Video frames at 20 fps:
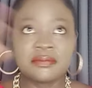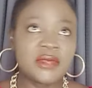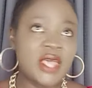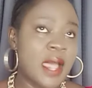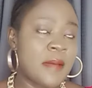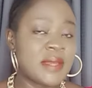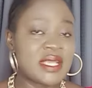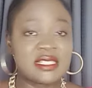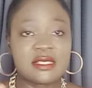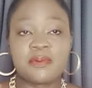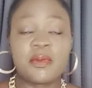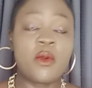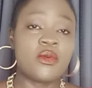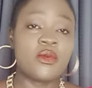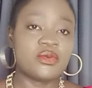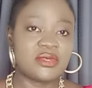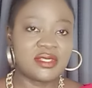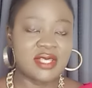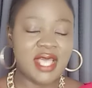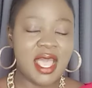I'm
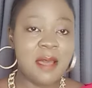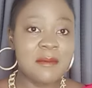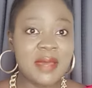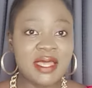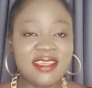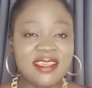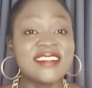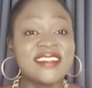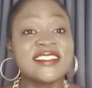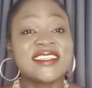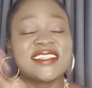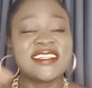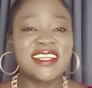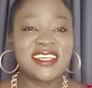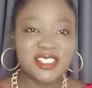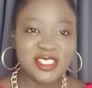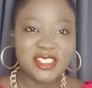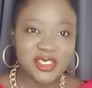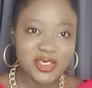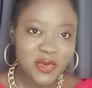exposed. I'm an
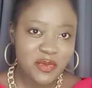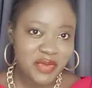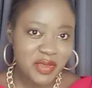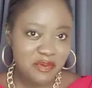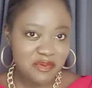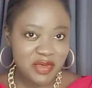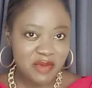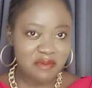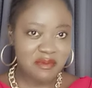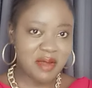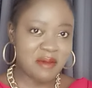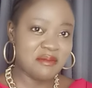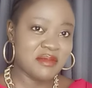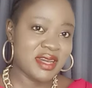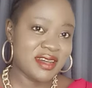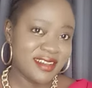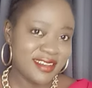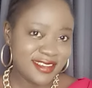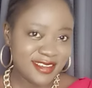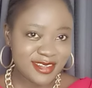international baby mama,
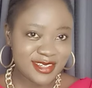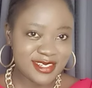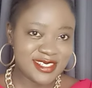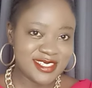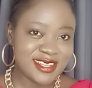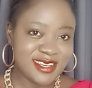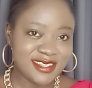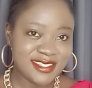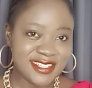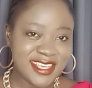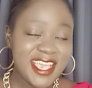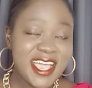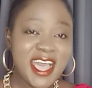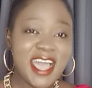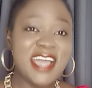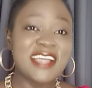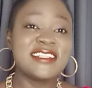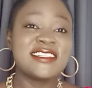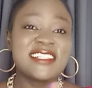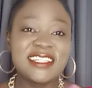you understand?
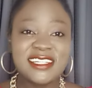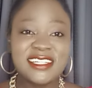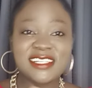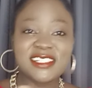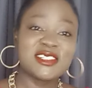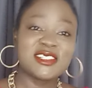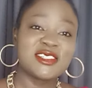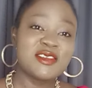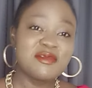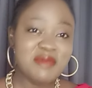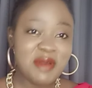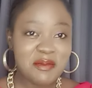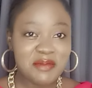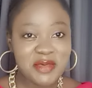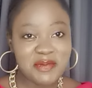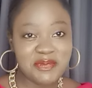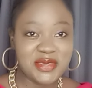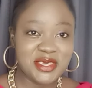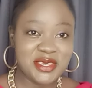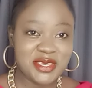International mommy
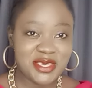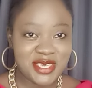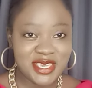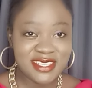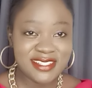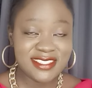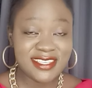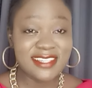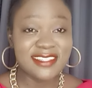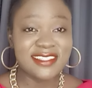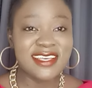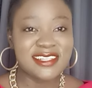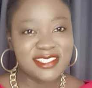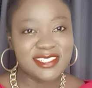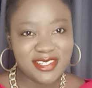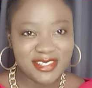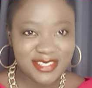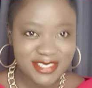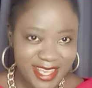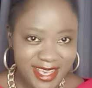P,
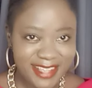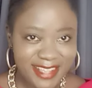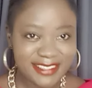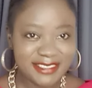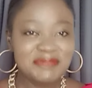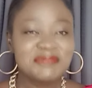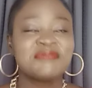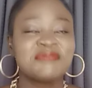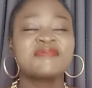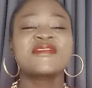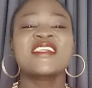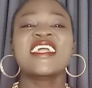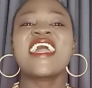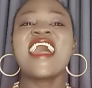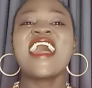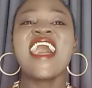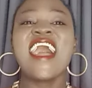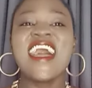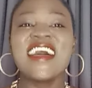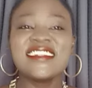international.
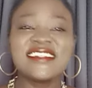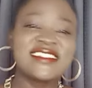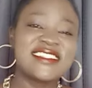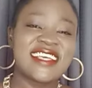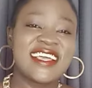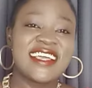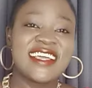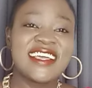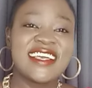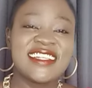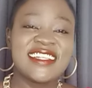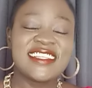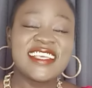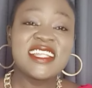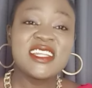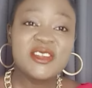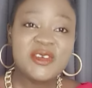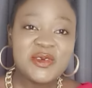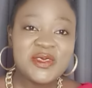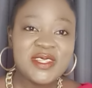And they
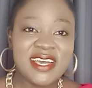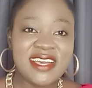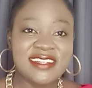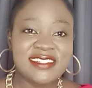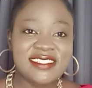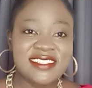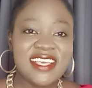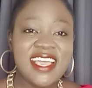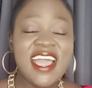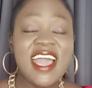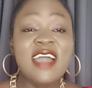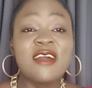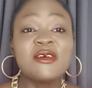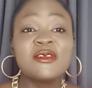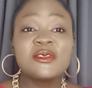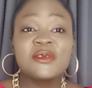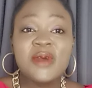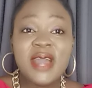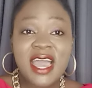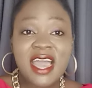know that. I
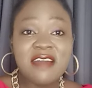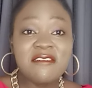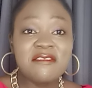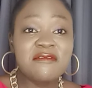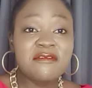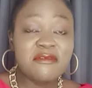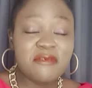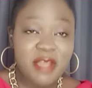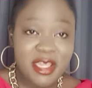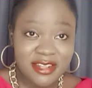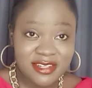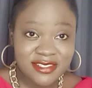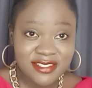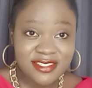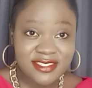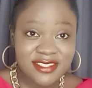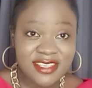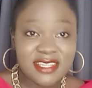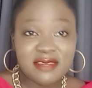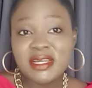also have
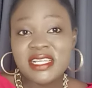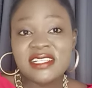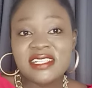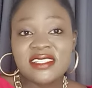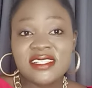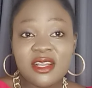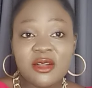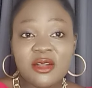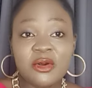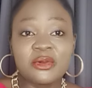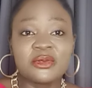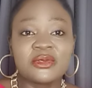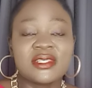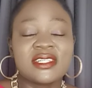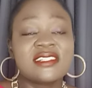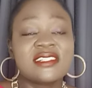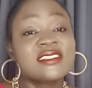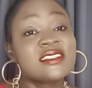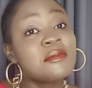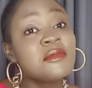friends in my circle
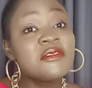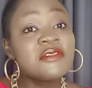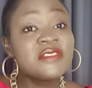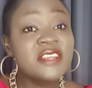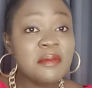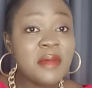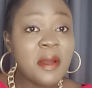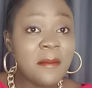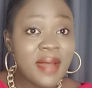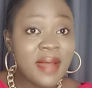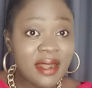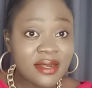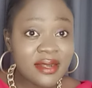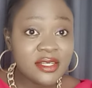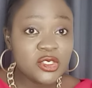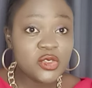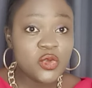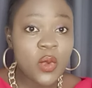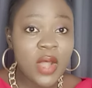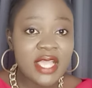that some of them are
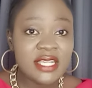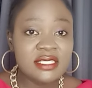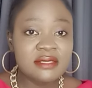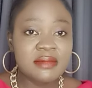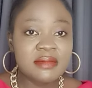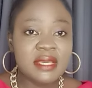married to white